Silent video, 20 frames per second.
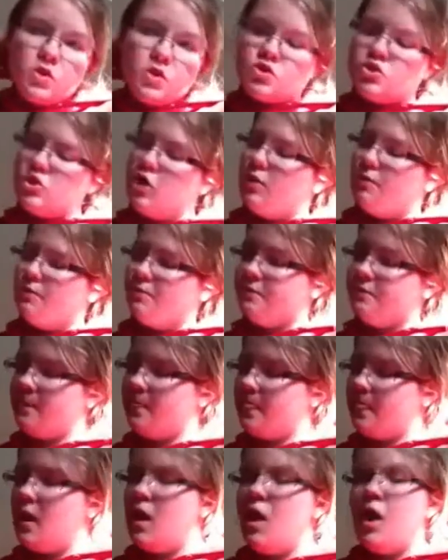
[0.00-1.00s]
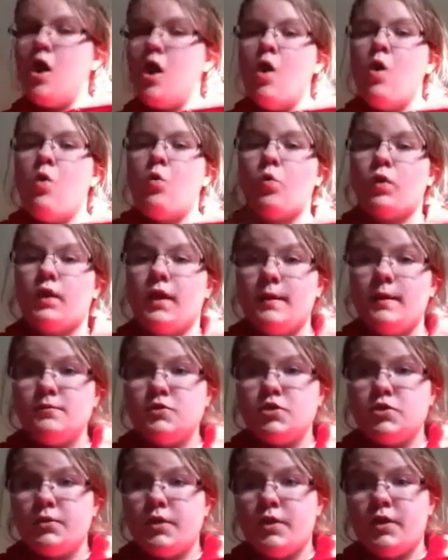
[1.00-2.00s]
so what I'm
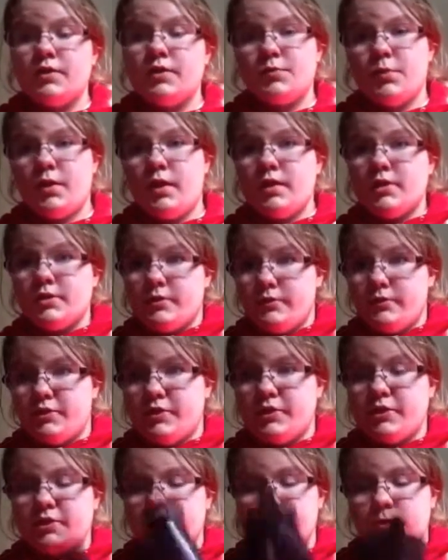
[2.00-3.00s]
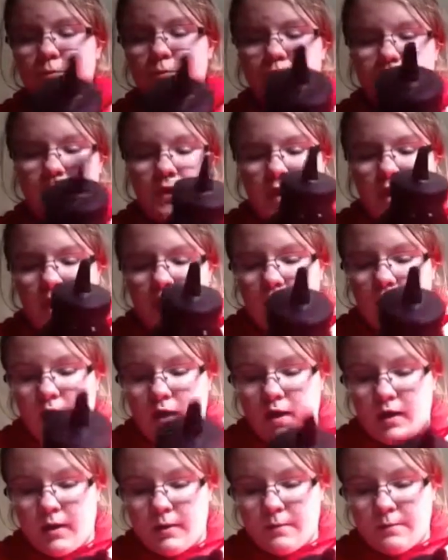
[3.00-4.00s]
doing is what I usually do.
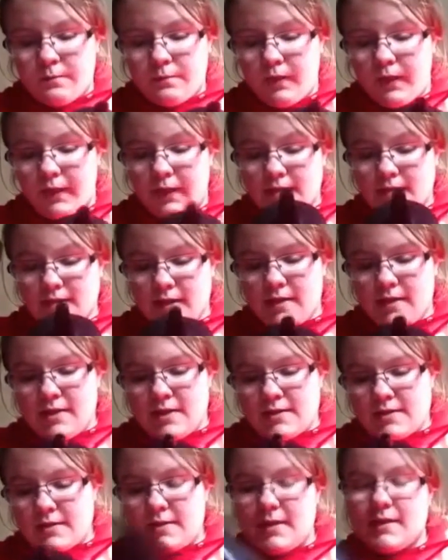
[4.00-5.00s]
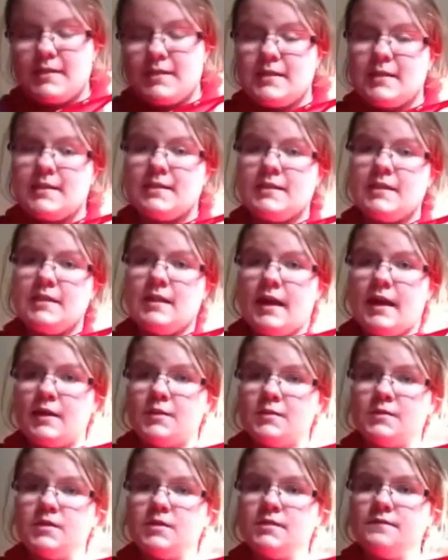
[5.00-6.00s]
Like I said, this is a 16
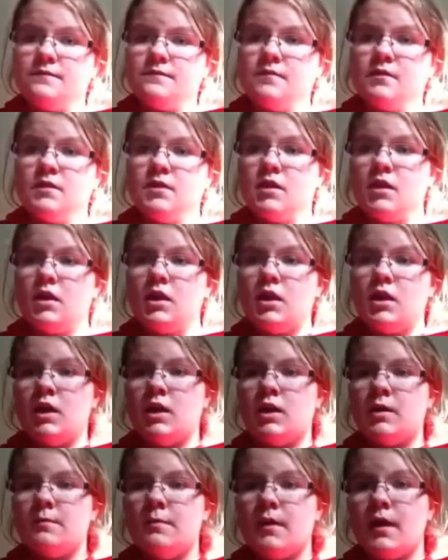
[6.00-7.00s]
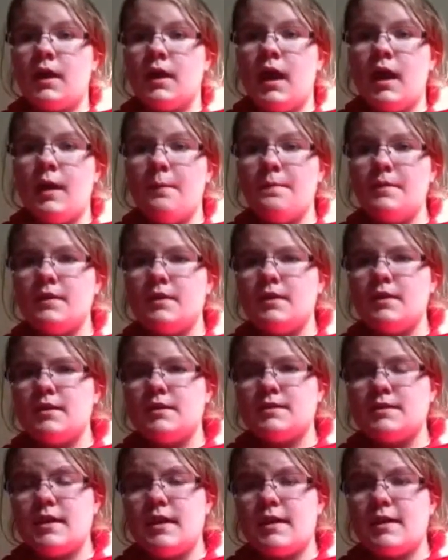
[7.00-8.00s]
ounce. A cup
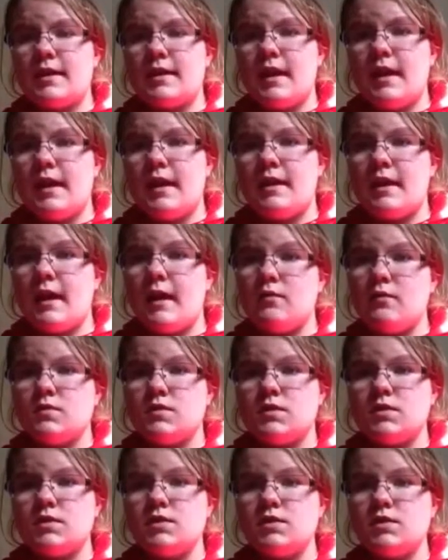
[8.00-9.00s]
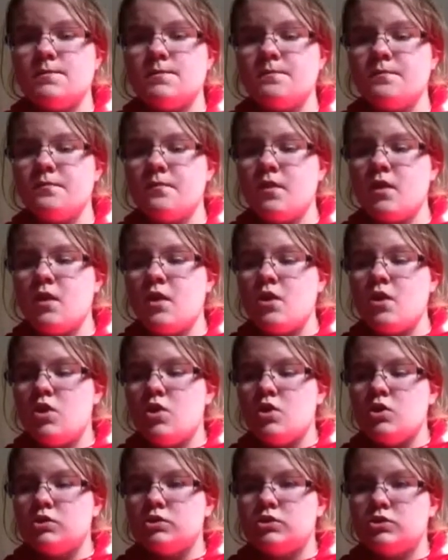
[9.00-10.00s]
is like 8 ounces.
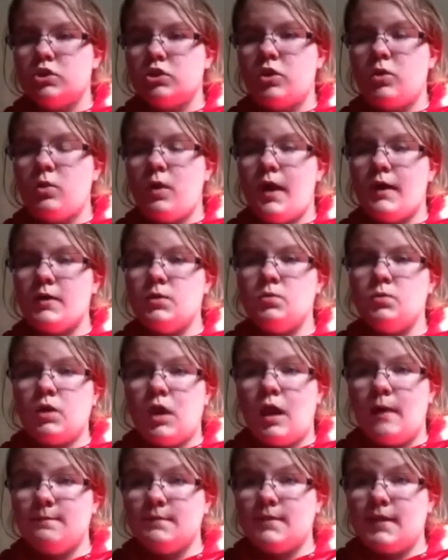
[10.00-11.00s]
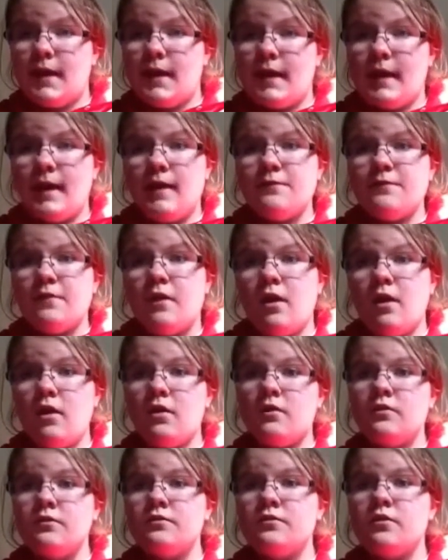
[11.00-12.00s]
So I do 1.5 cups
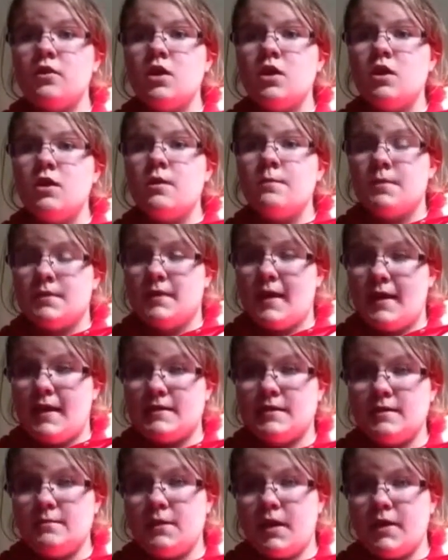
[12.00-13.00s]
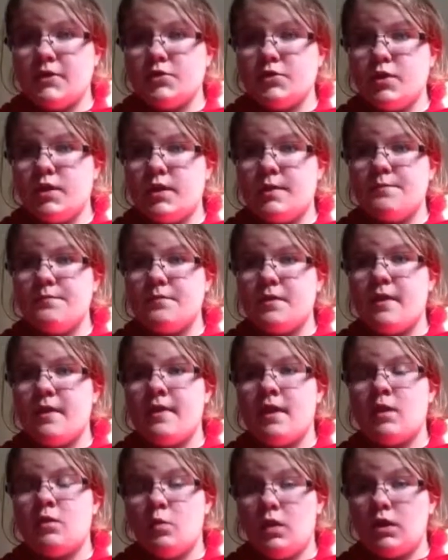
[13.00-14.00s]
of potassium nitrate and
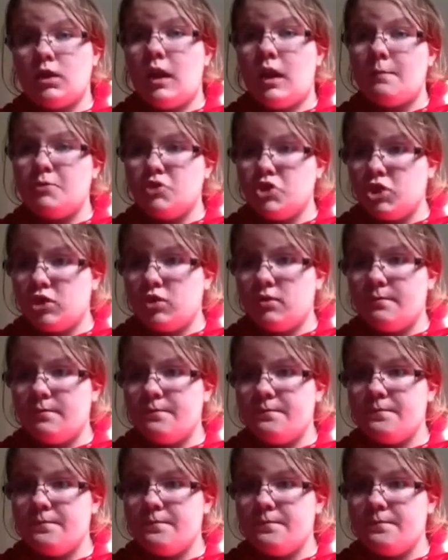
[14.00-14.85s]
then 1 cup sugar.